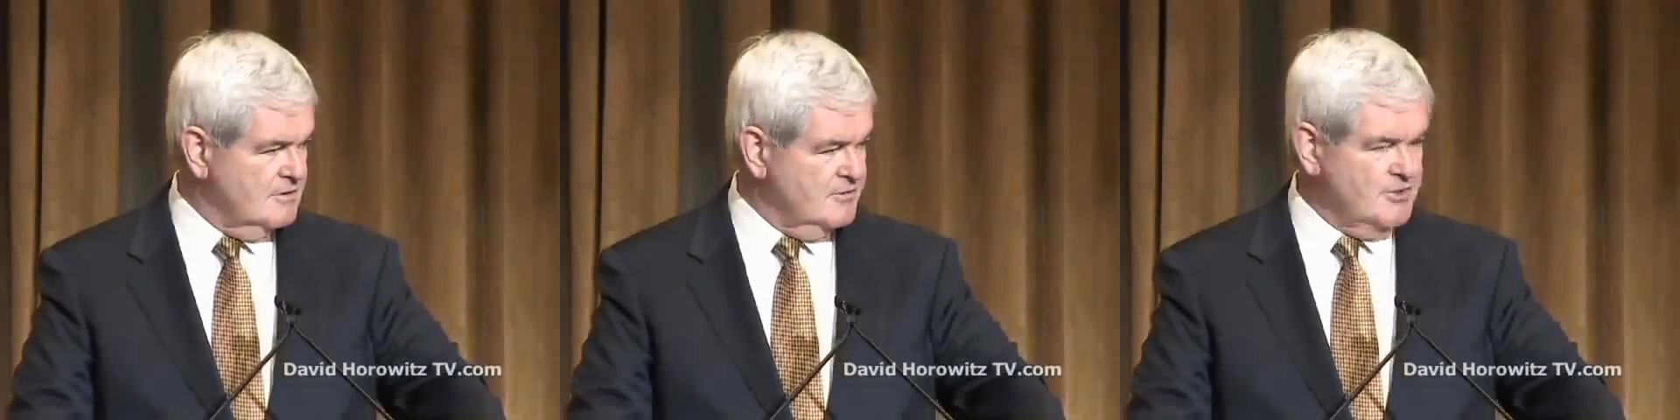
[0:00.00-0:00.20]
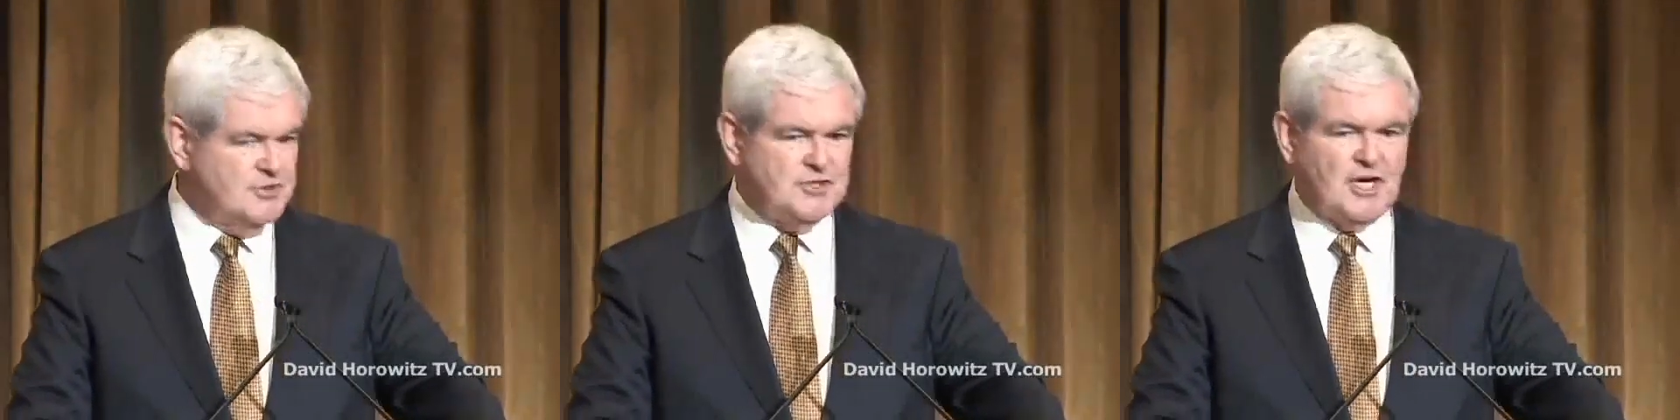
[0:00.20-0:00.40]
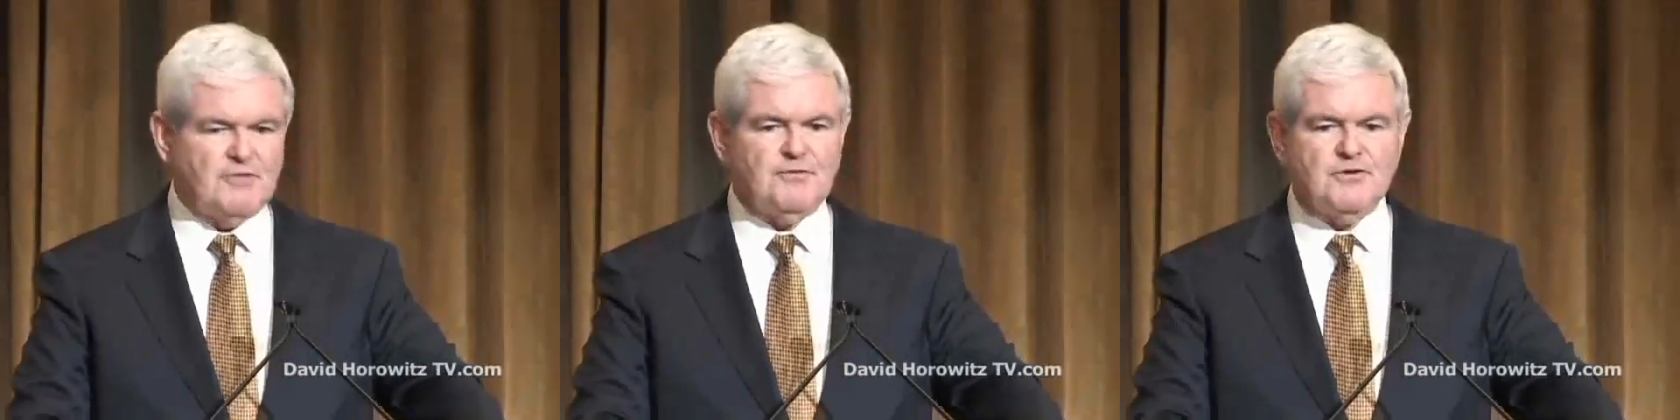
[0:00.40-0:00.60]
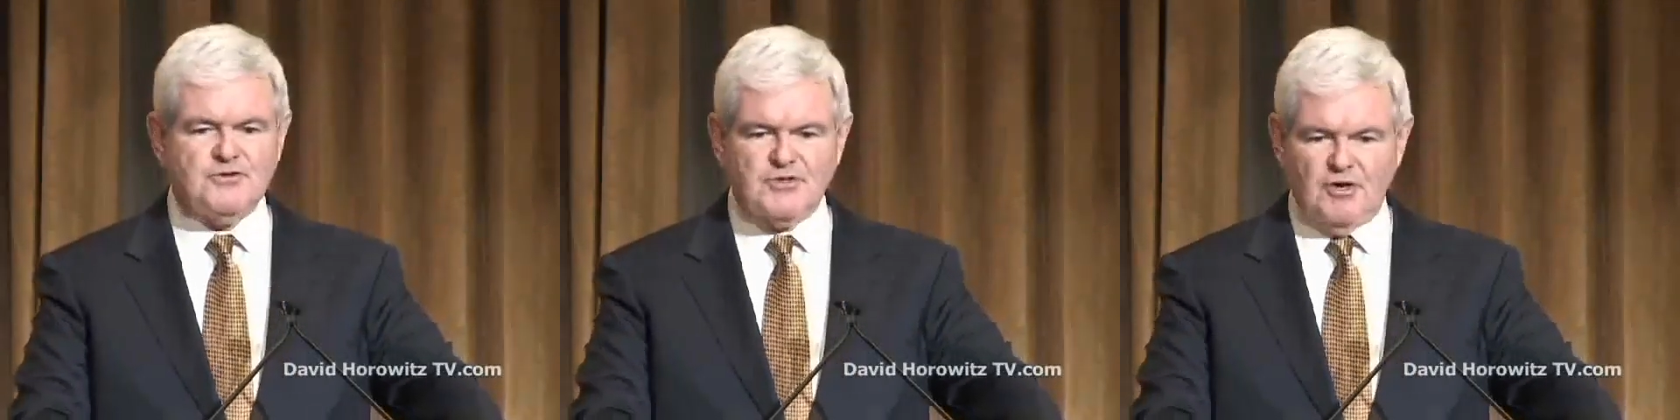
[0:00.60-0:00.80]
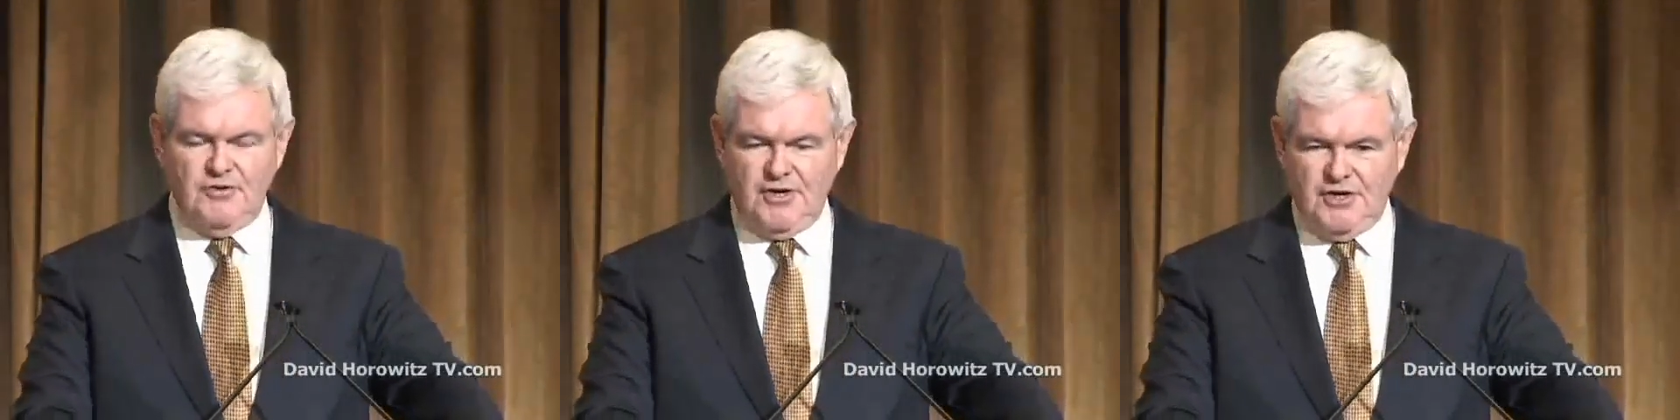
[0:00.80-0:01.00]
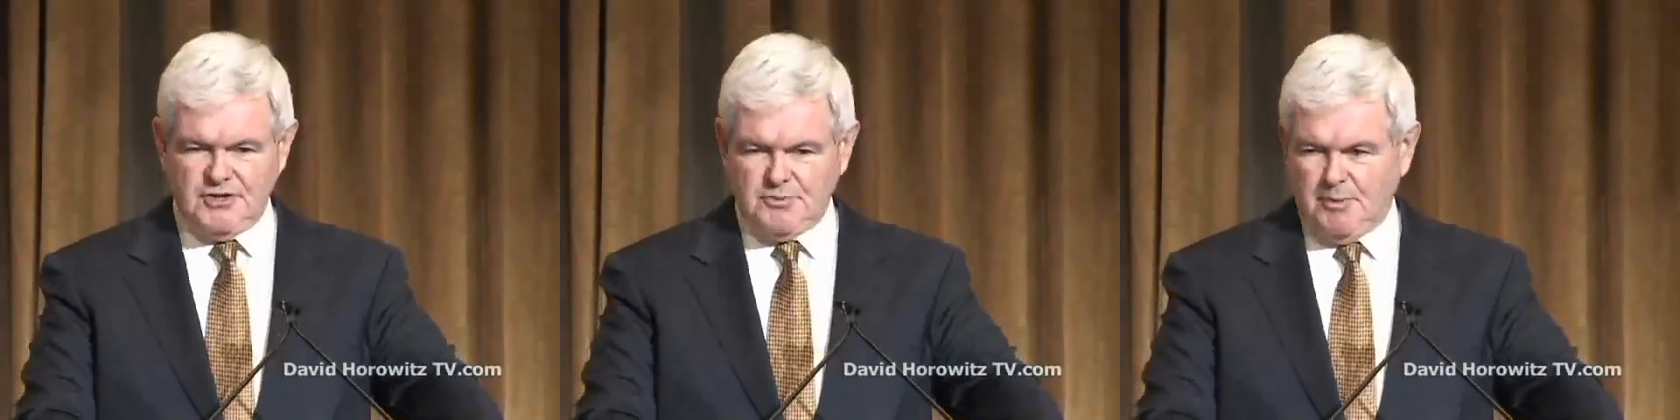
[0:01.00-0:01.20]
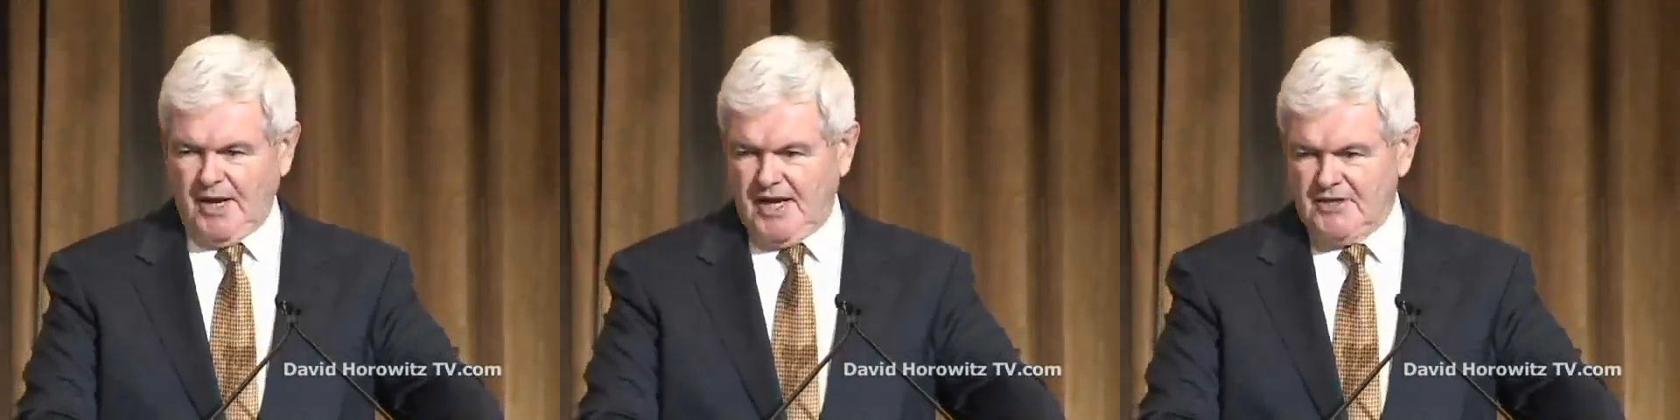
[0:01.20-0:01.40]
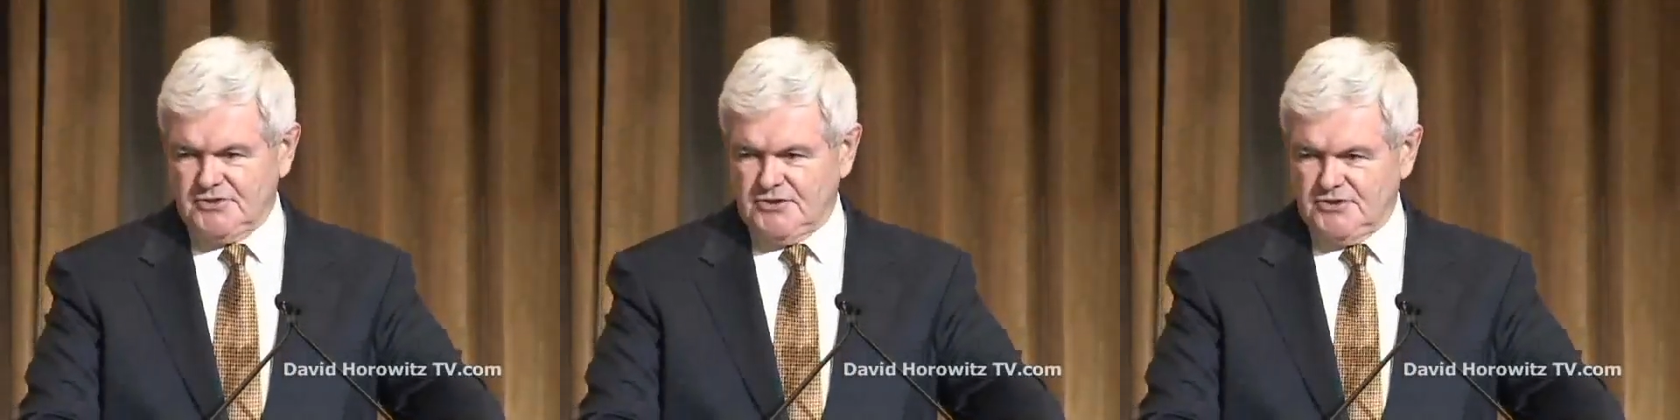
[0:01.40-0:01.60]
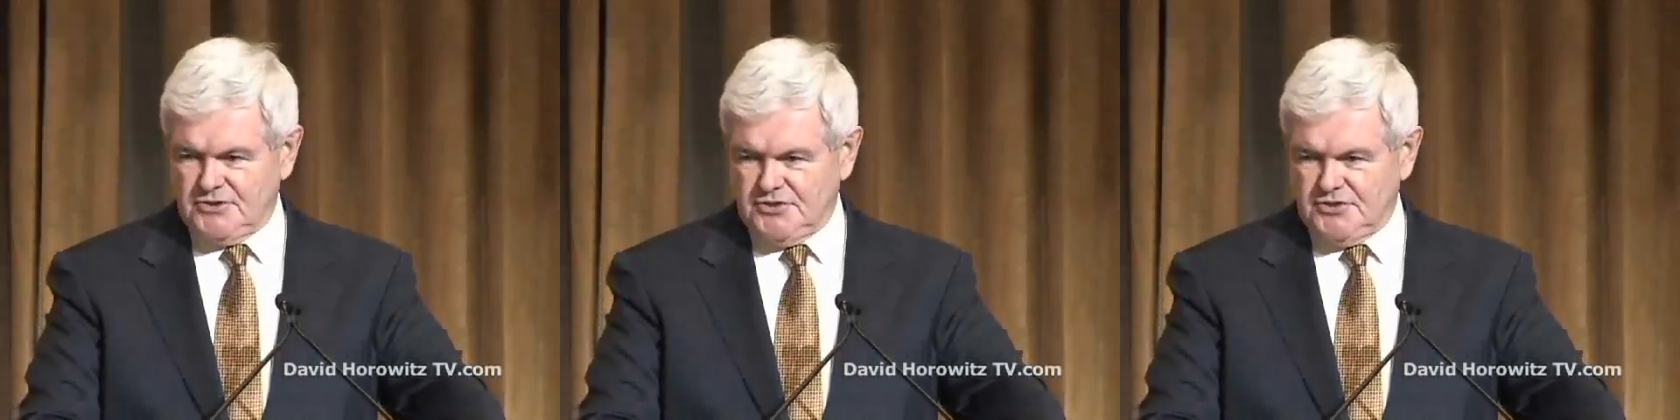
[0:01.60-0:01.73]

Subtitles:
the Jeffersonians passed the